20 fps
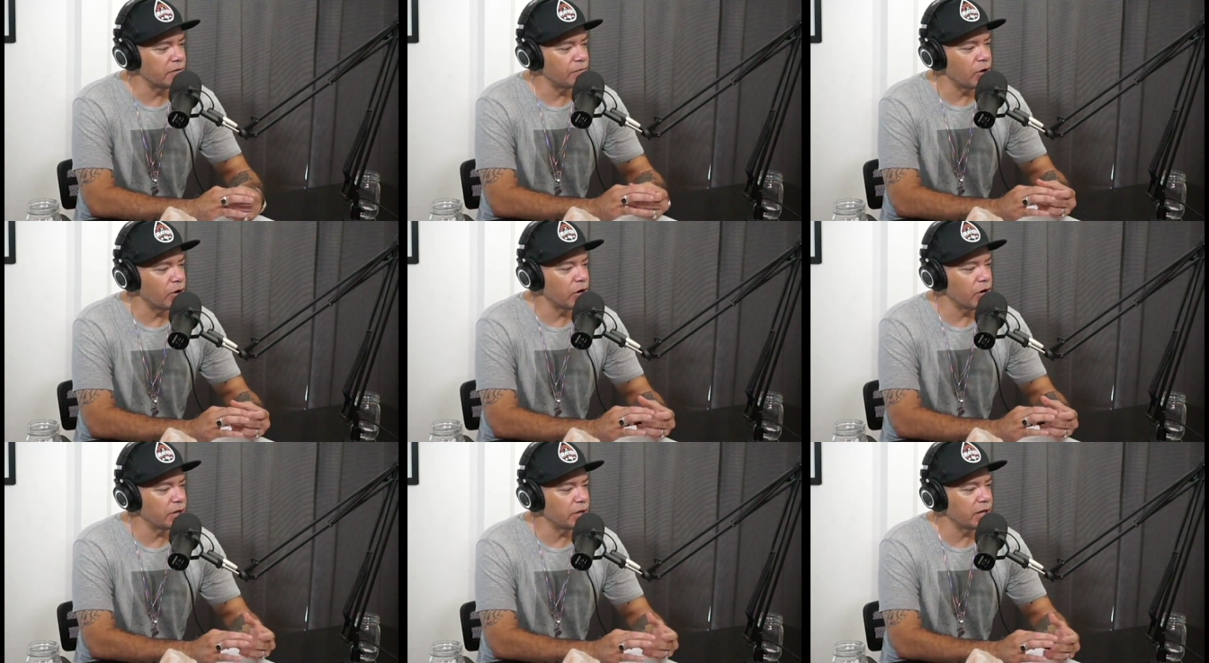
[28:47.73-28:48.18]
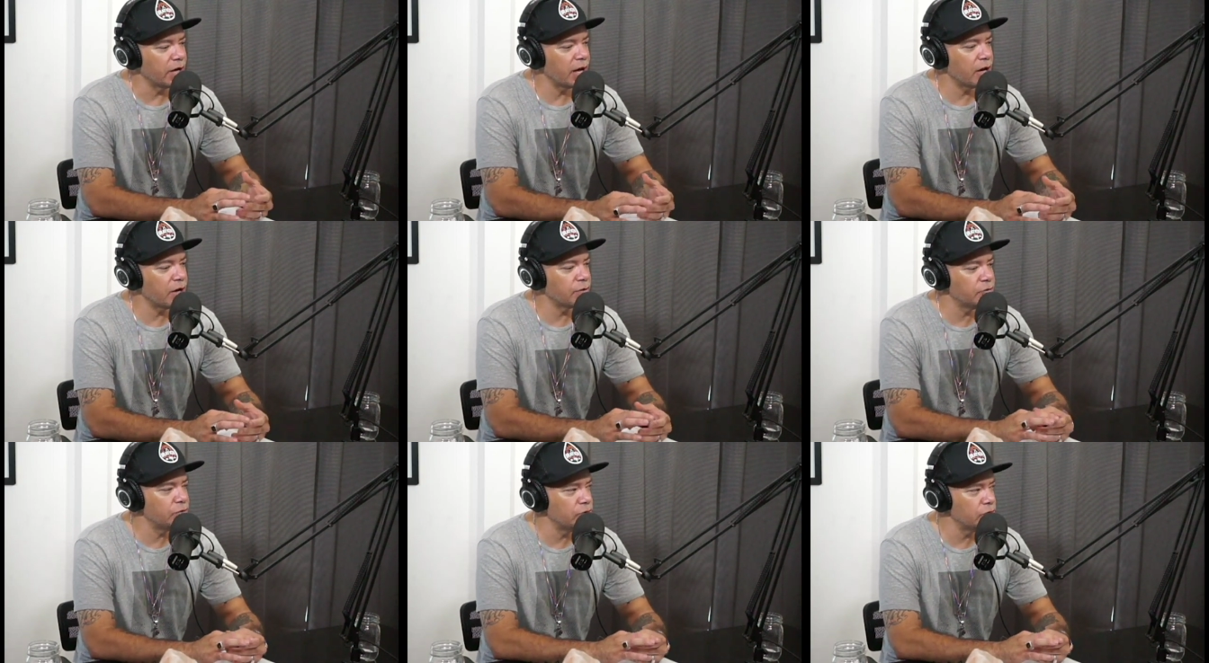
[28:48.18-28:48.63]
on
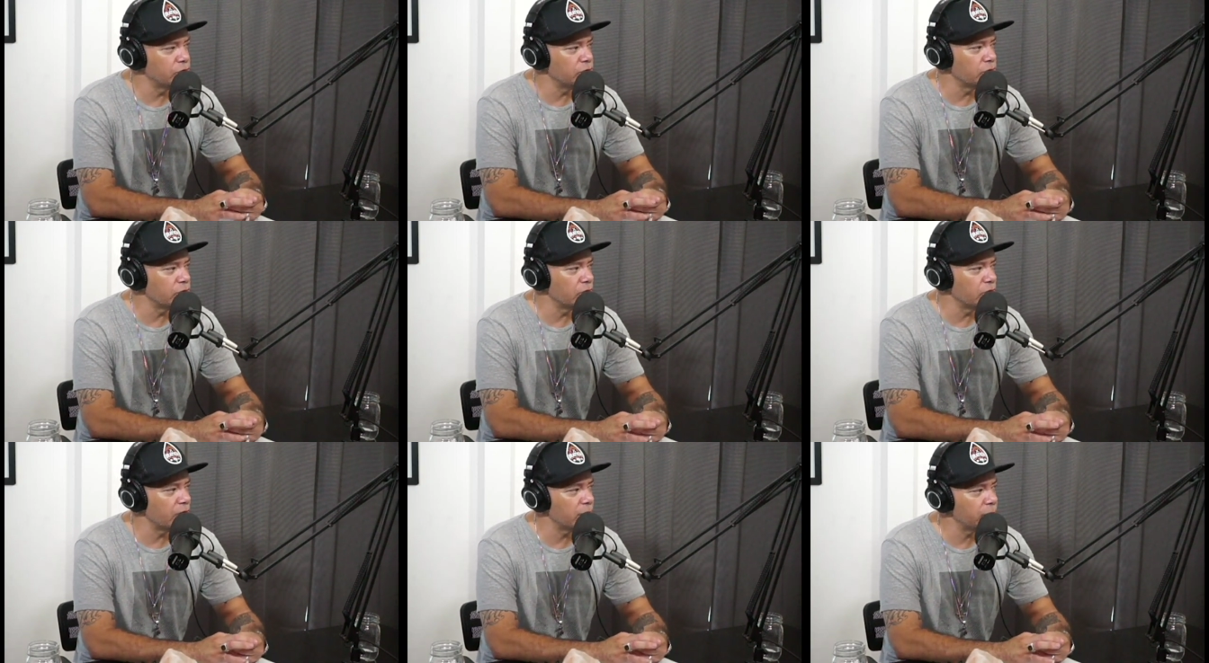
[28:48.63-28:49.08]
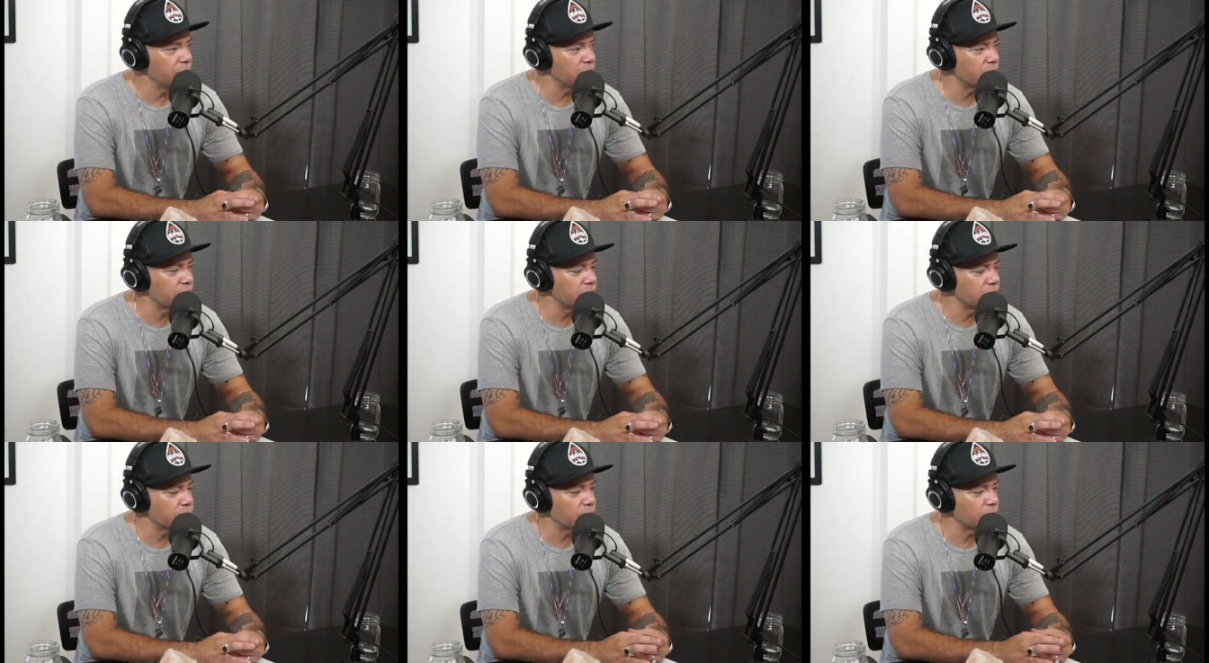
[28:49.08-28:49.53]
how to do that
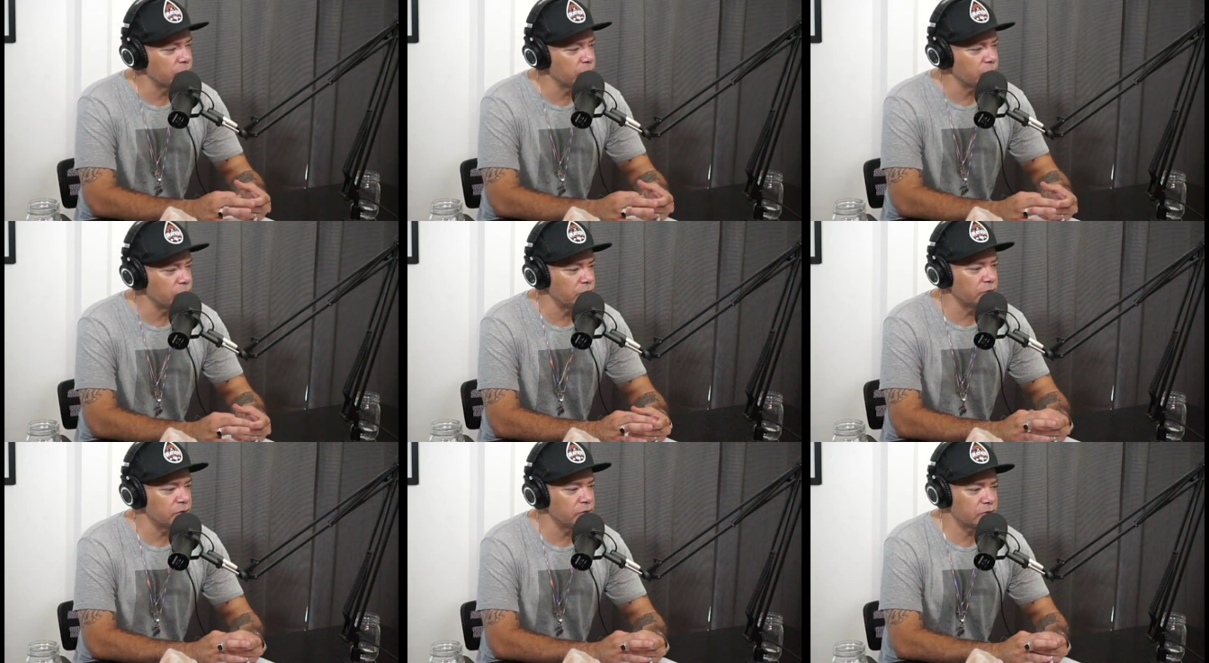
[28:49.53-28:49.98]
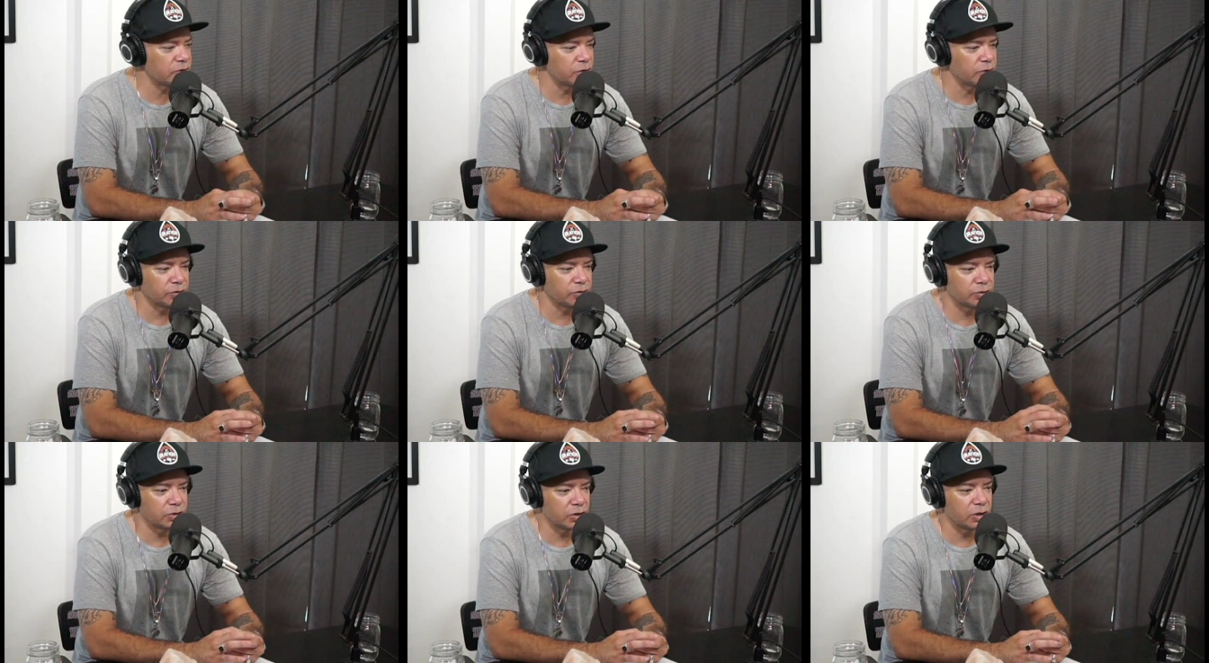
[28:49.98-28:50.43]
because when we
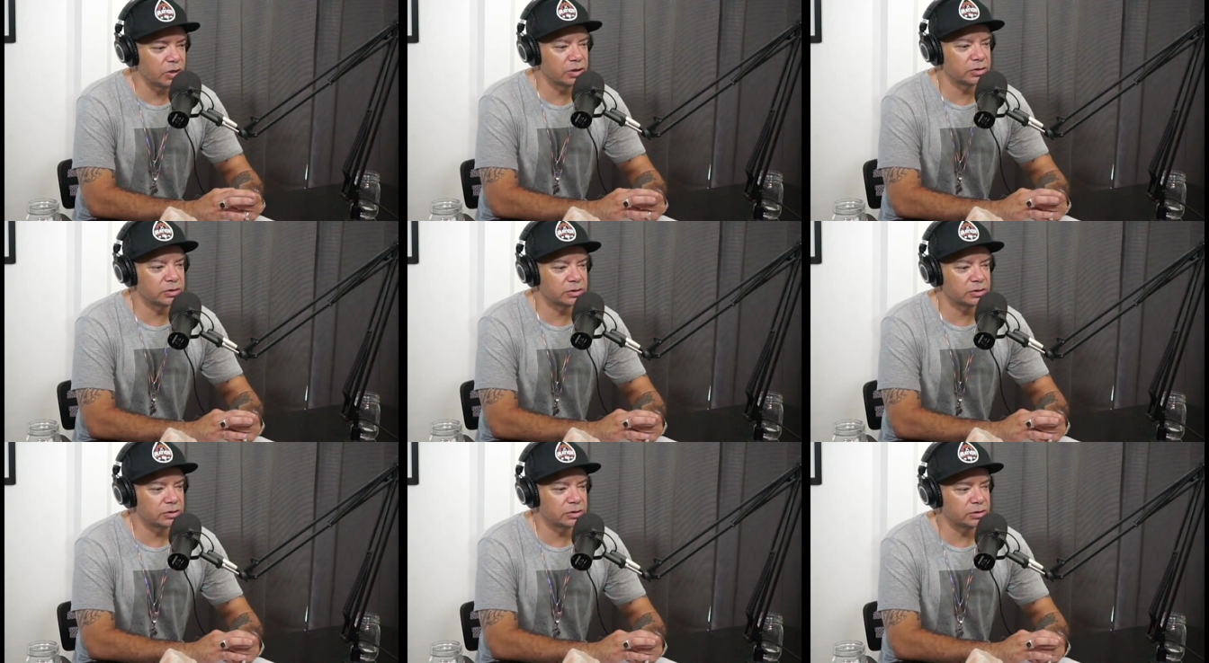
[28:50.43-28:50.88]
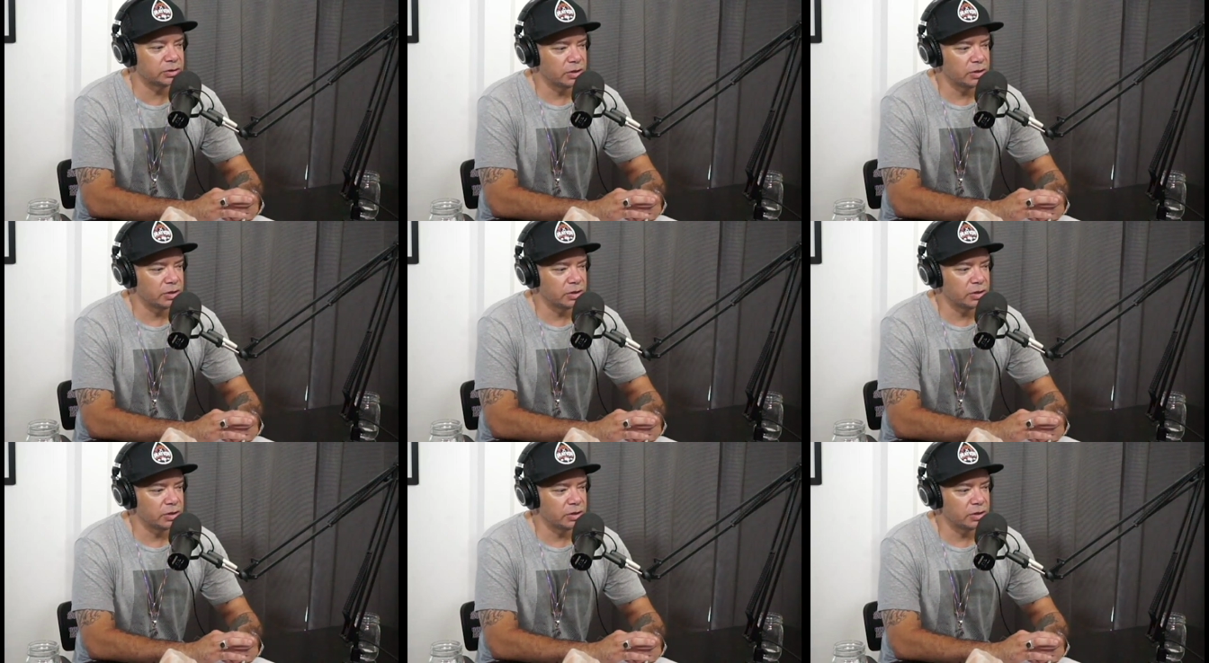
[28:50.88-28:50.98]
sold drugs and